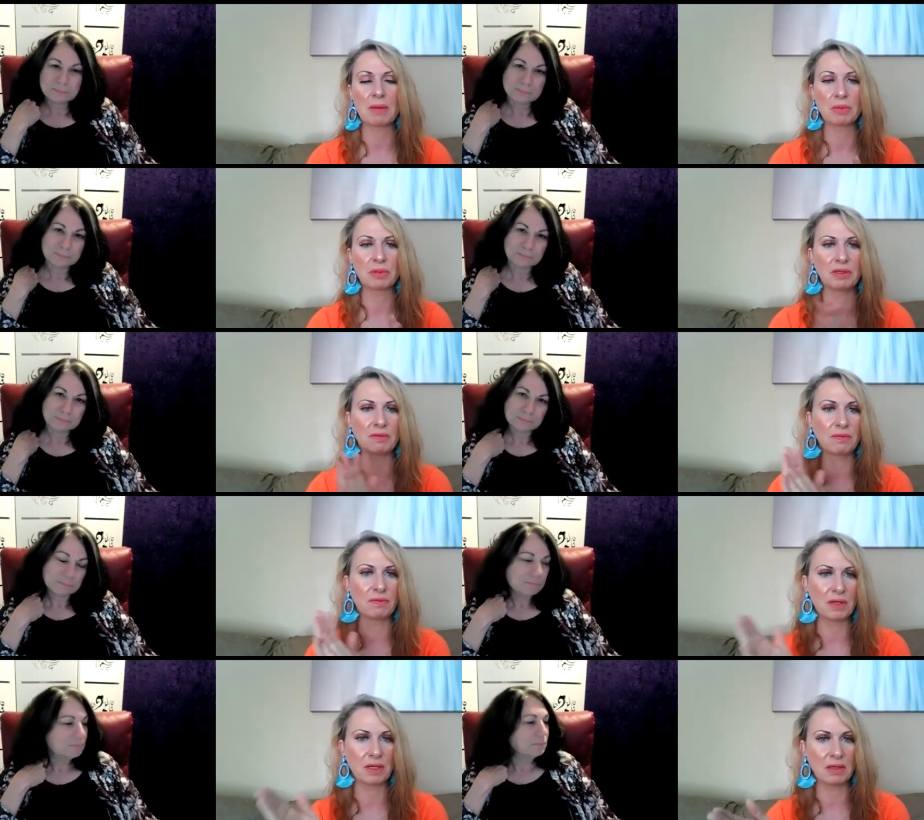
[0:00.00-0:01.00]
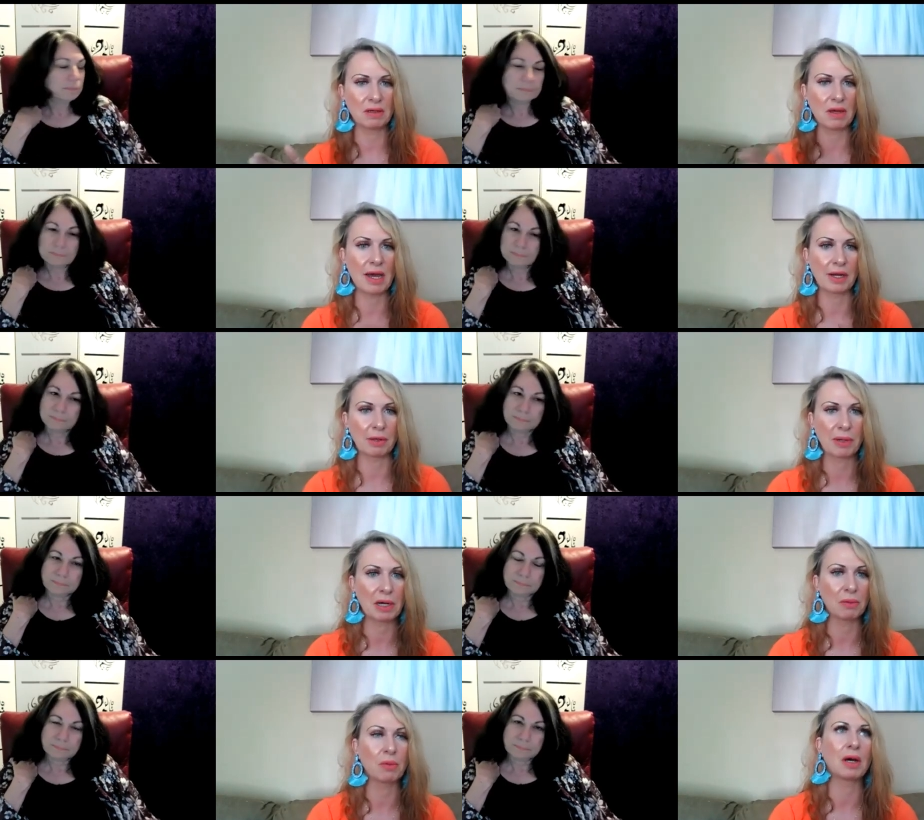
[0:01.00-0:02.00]
Speaker 1: not believe in a higher
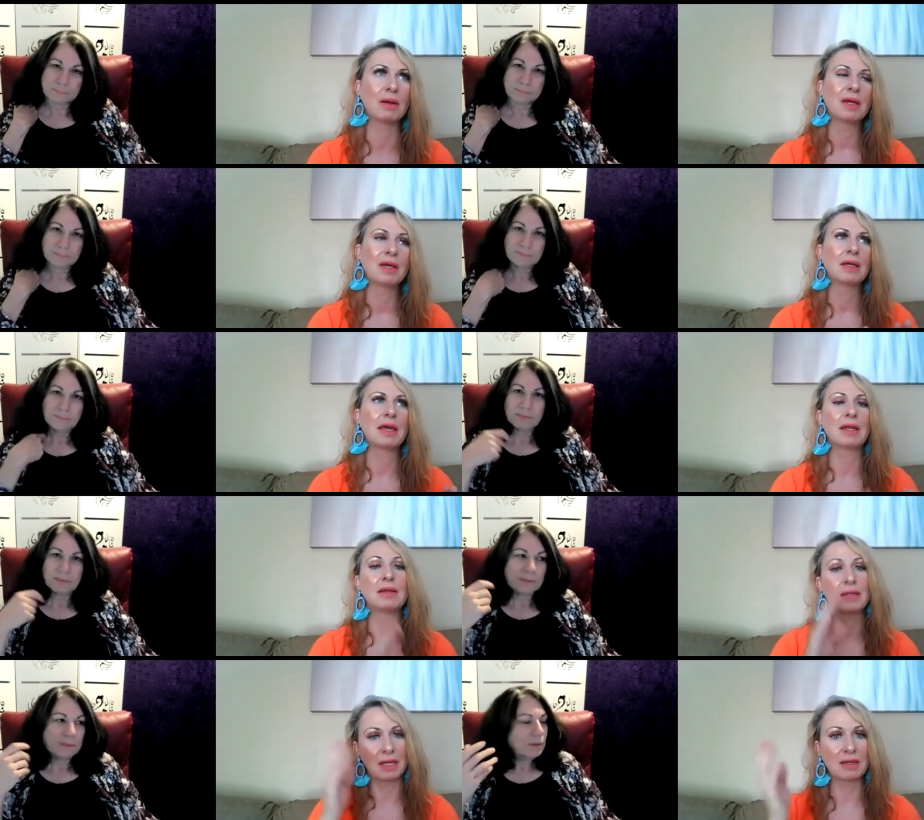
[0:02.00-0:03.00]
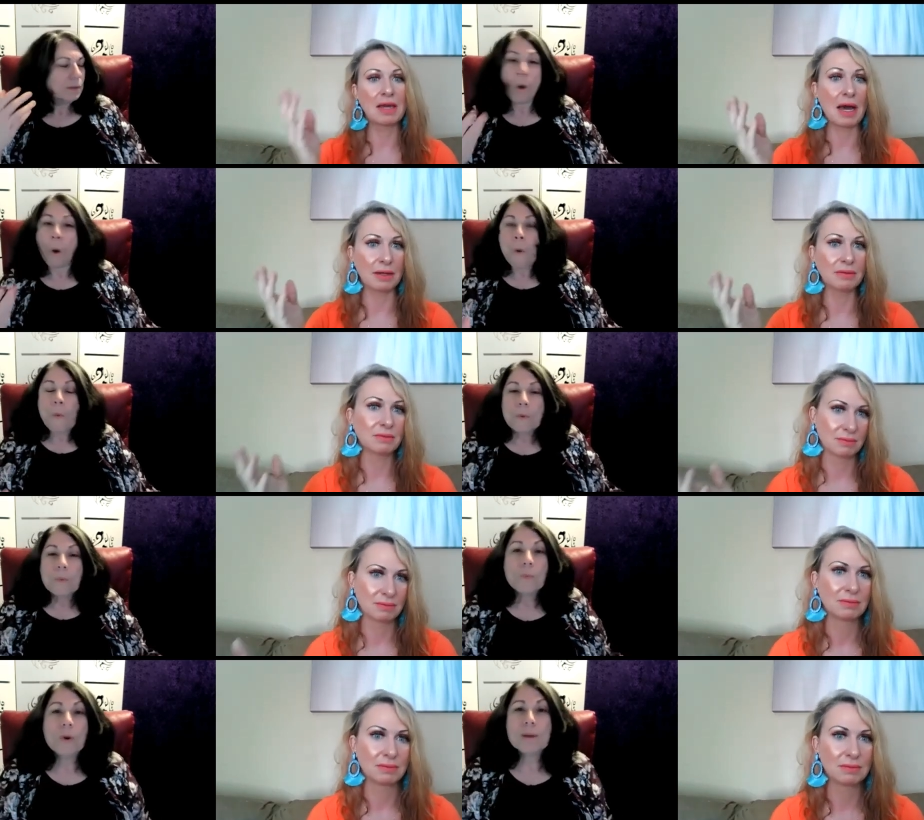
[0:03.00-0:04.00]
power. Well, in in God.
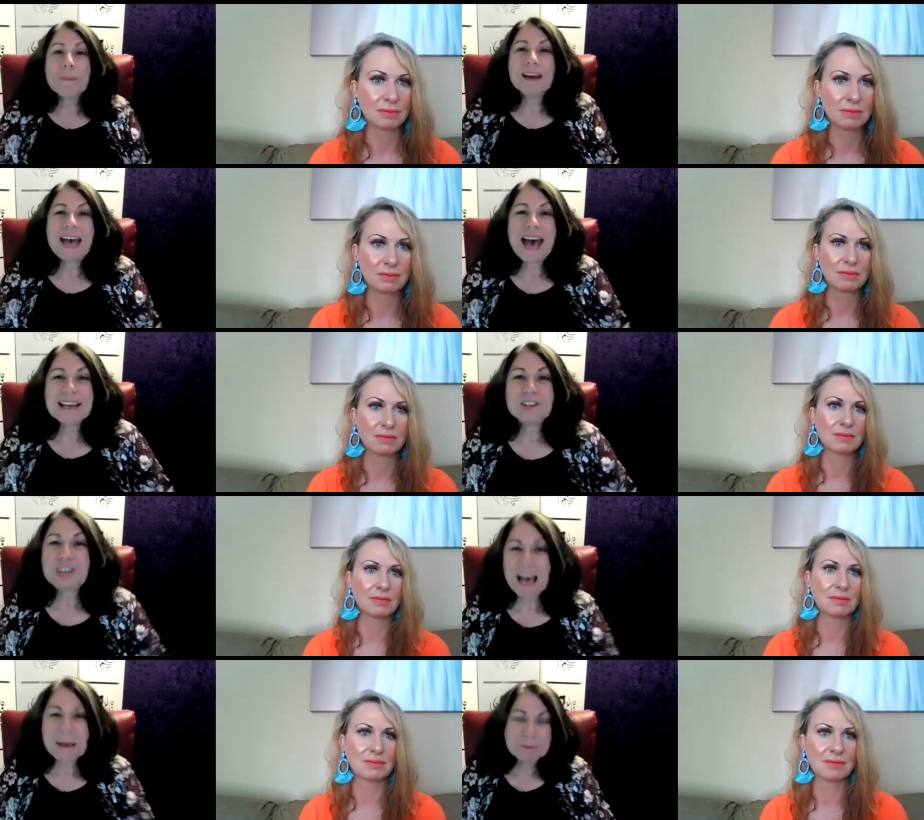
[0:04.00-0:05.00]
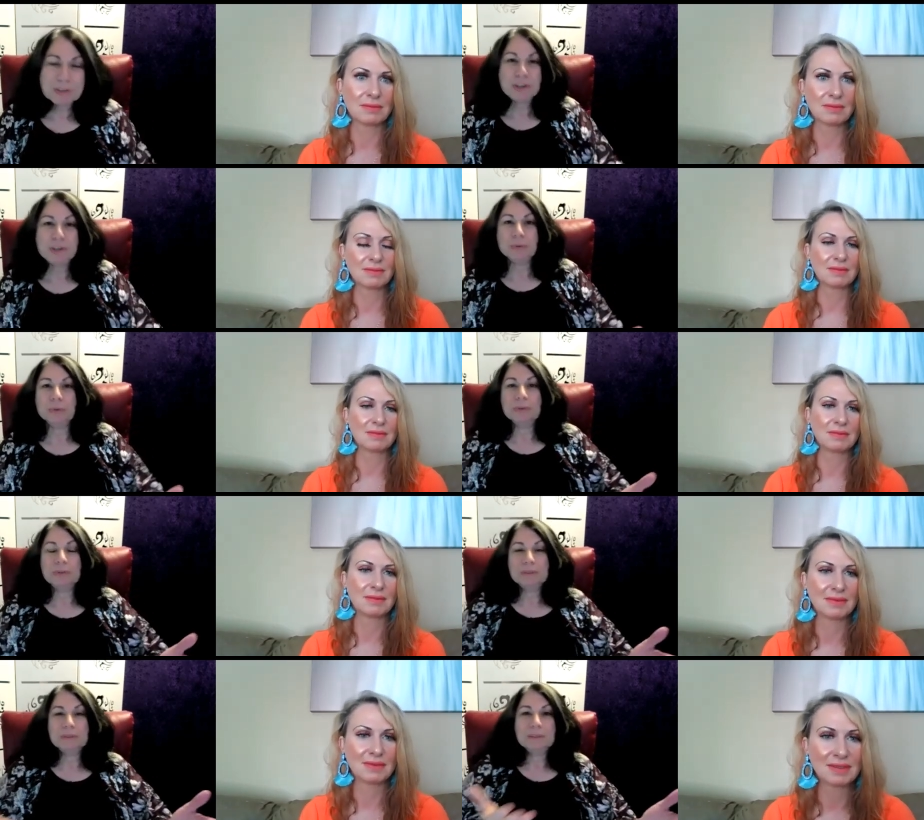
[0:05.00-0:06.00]
Speaker 2: What about Acts chapter 2?
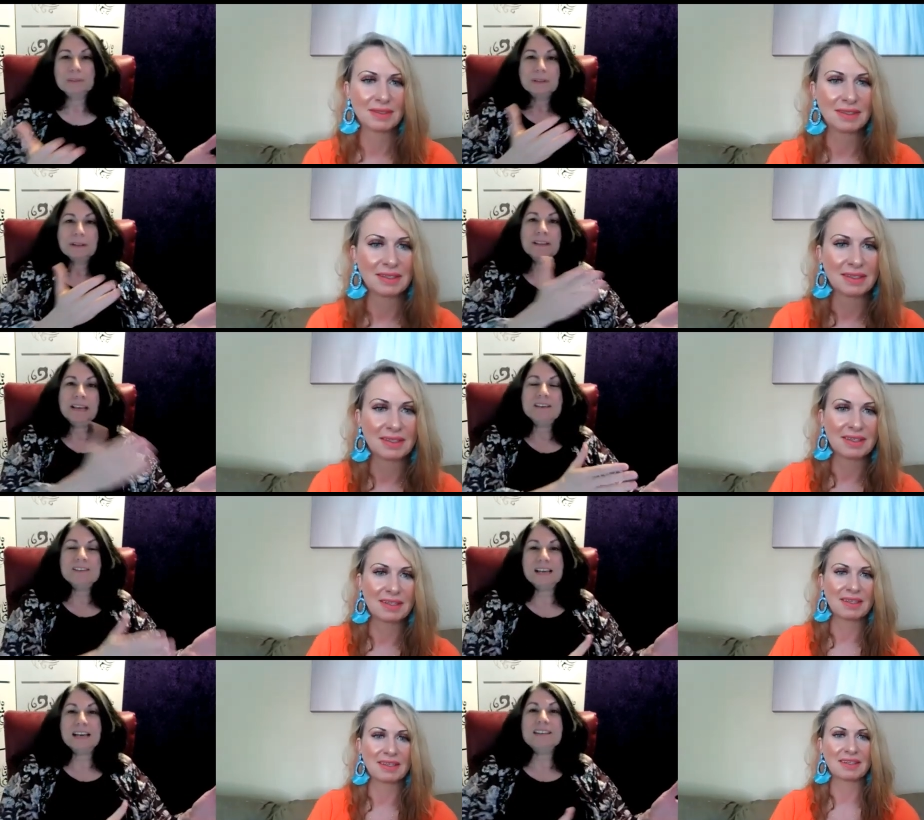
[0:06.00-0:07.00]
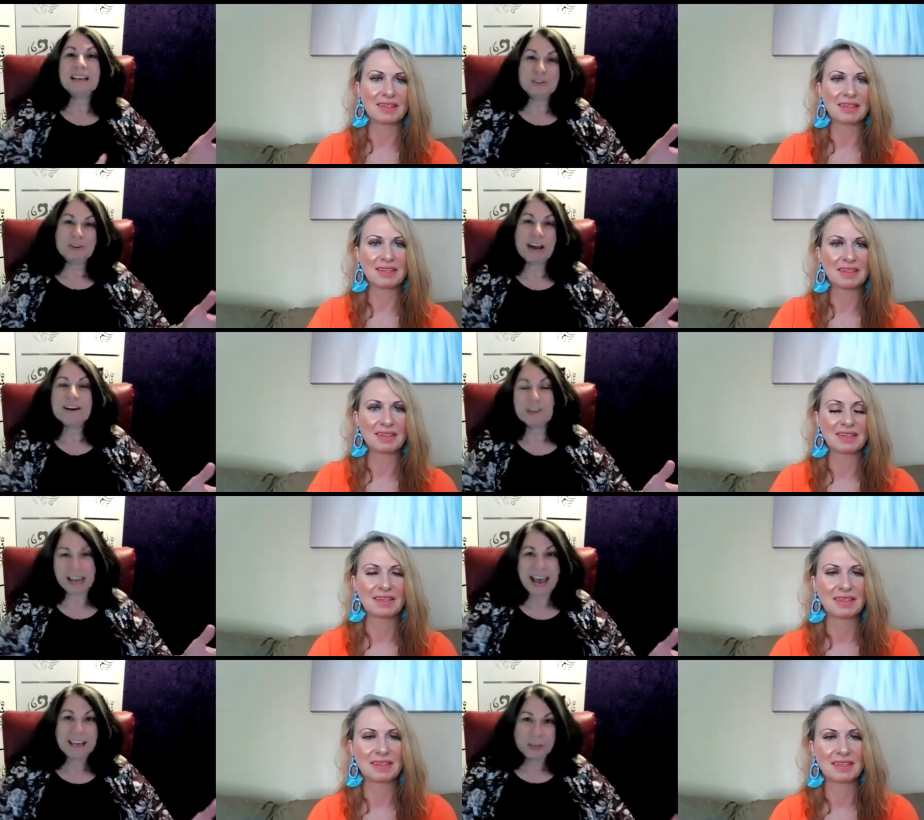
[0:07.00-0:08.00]
These things and greater
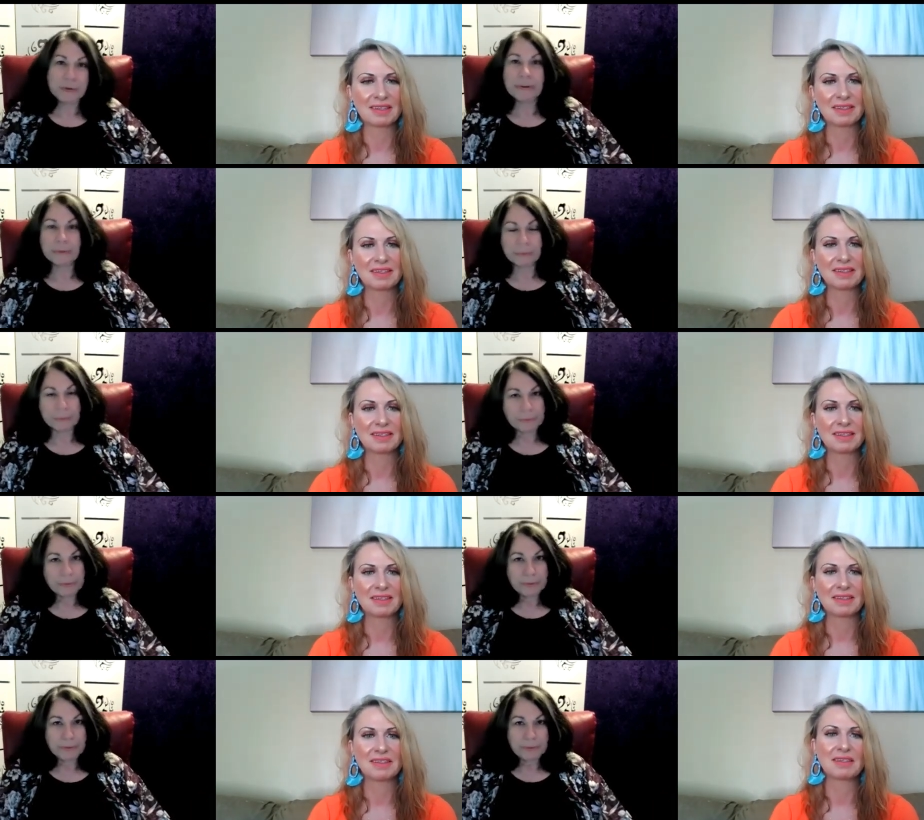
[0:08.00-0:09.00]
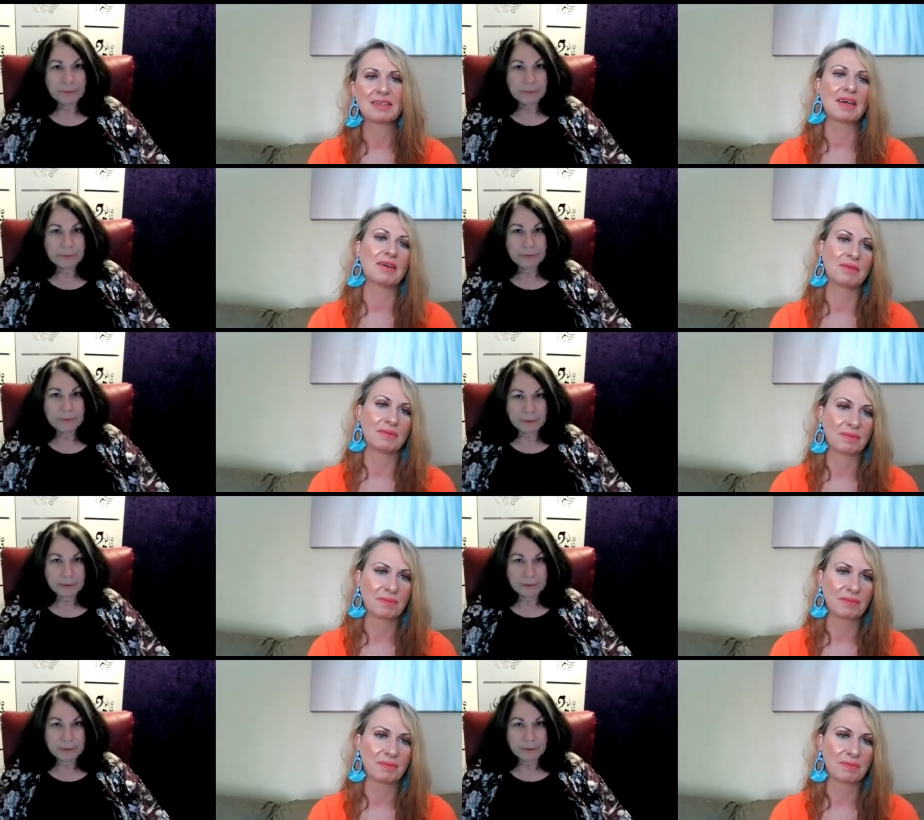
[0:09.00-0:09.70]
can you do? Yeah. You